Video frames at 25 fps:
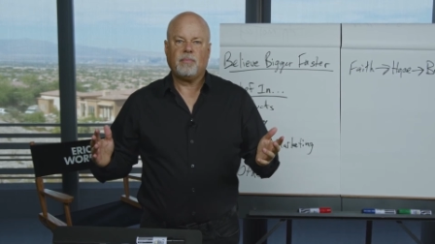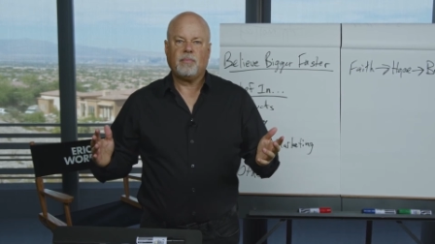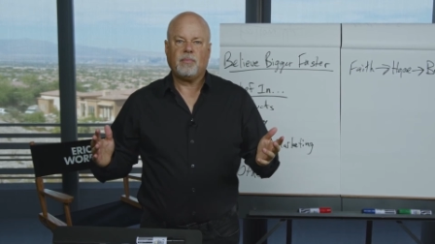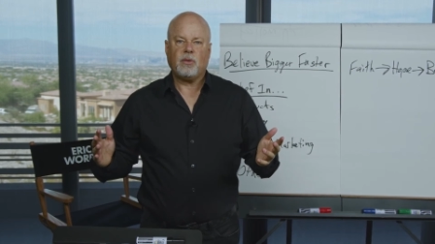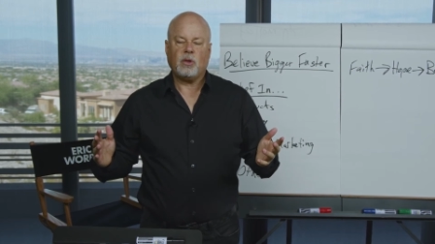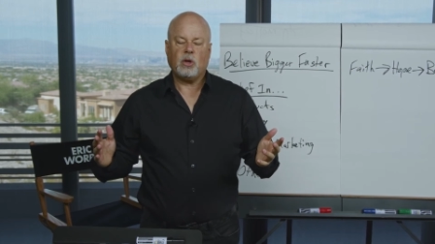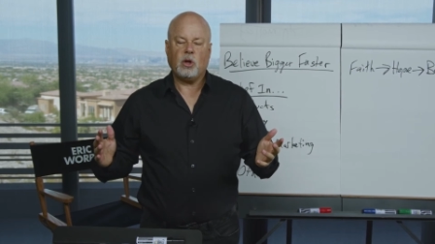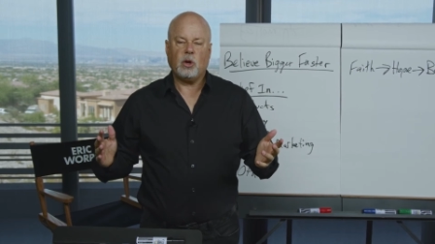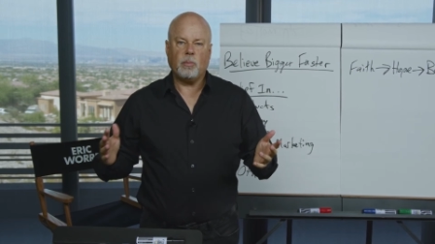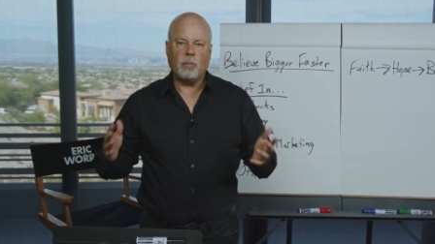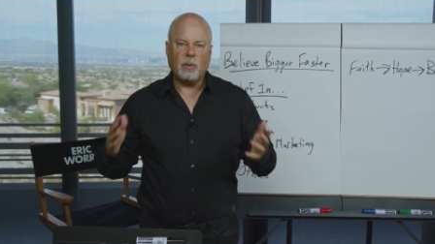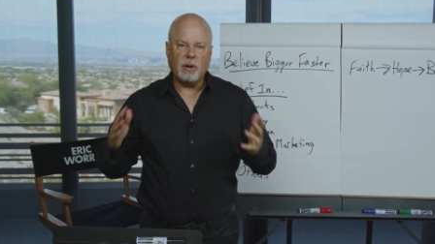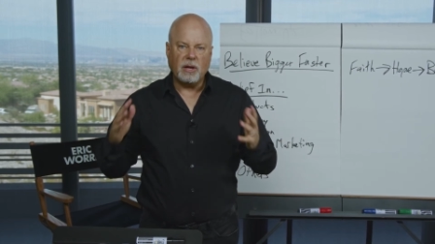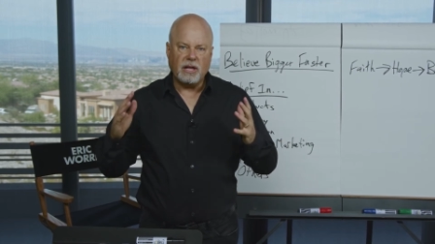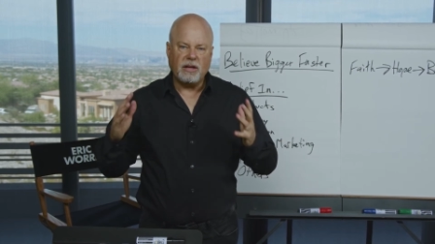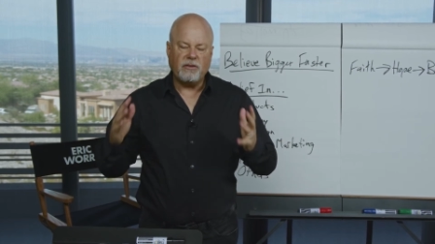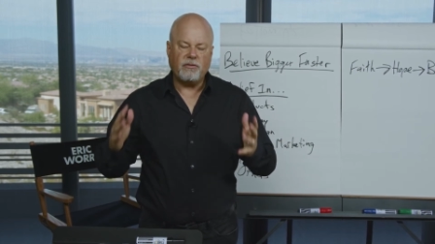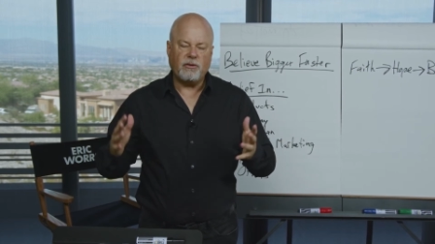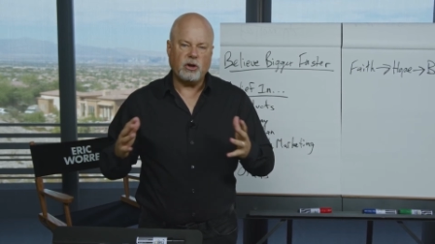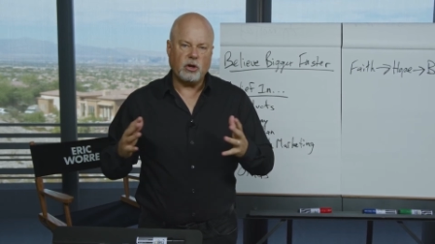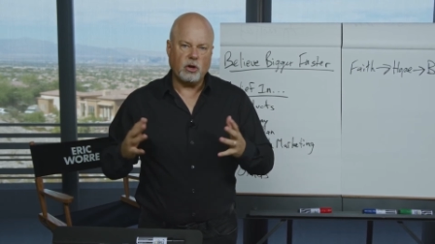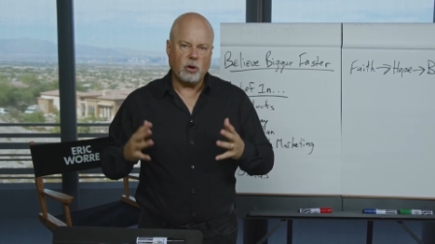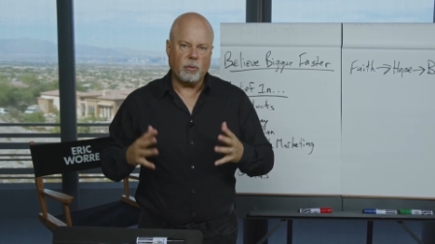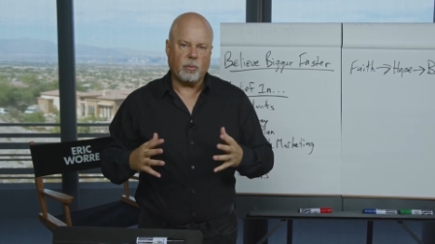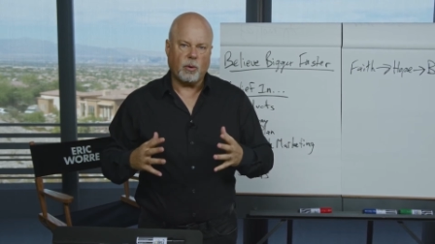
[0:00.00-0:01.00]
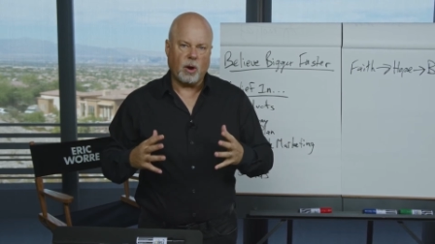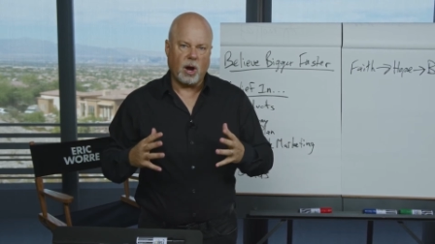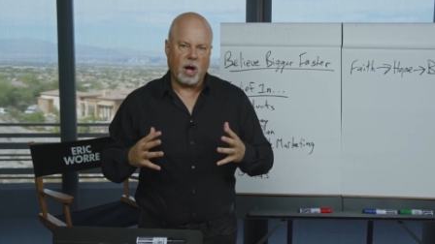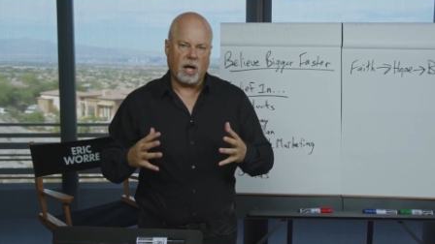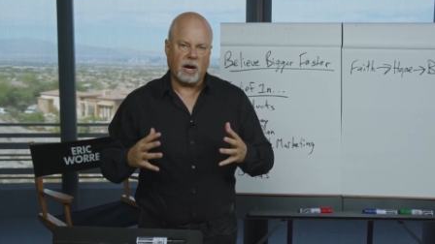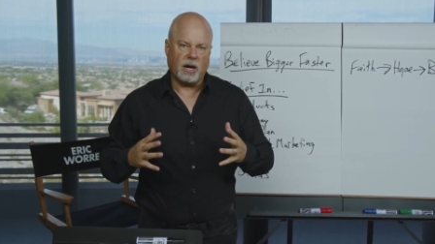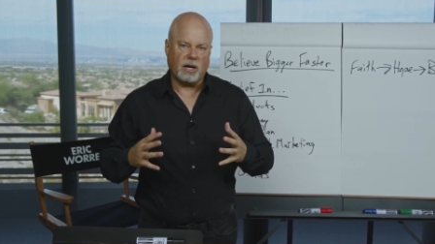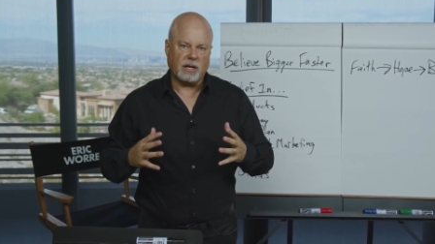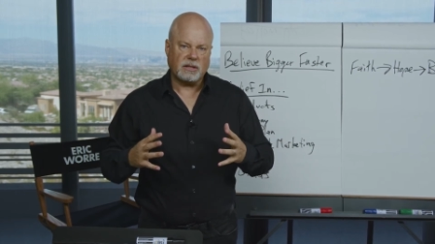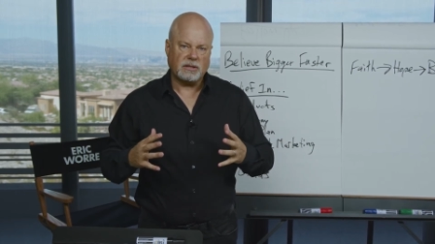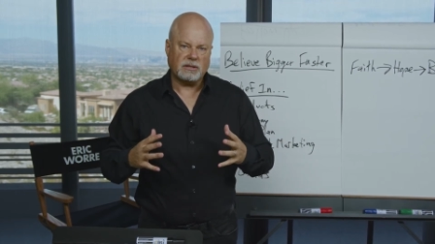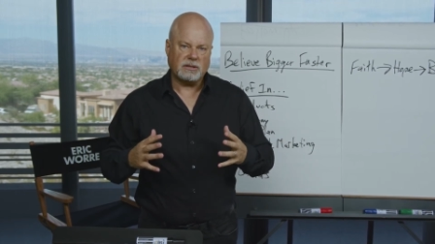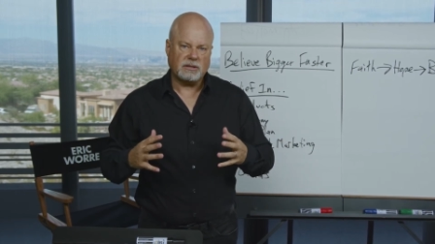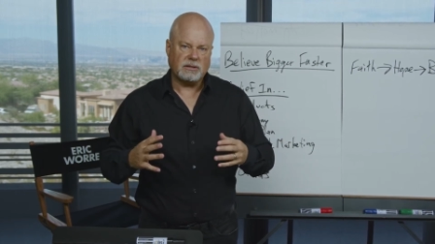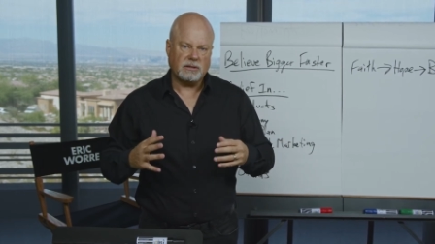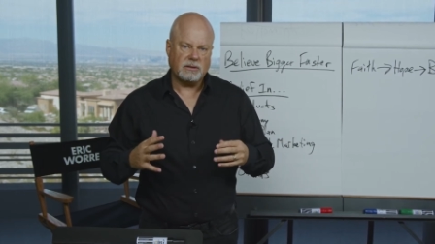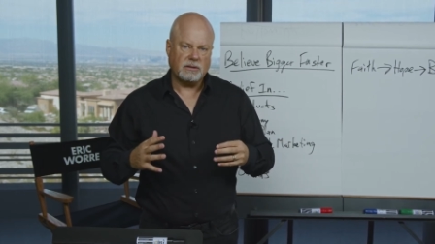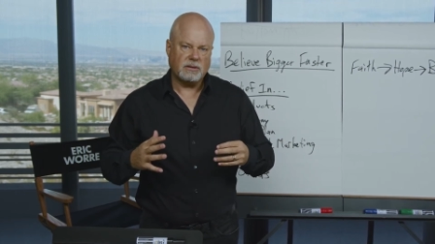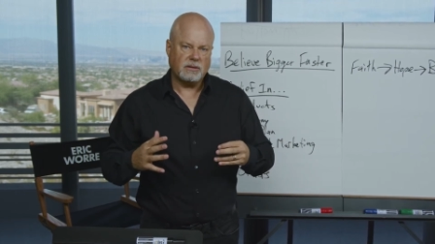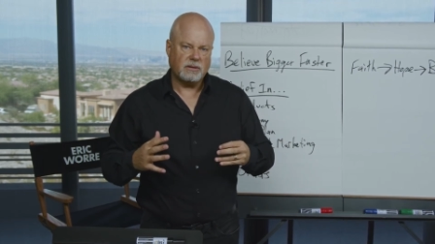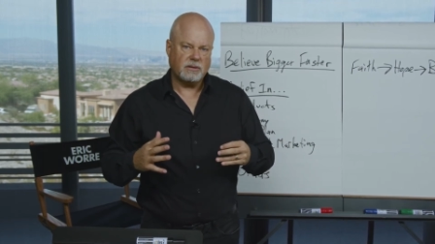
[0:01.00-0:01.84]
Your belief in your products.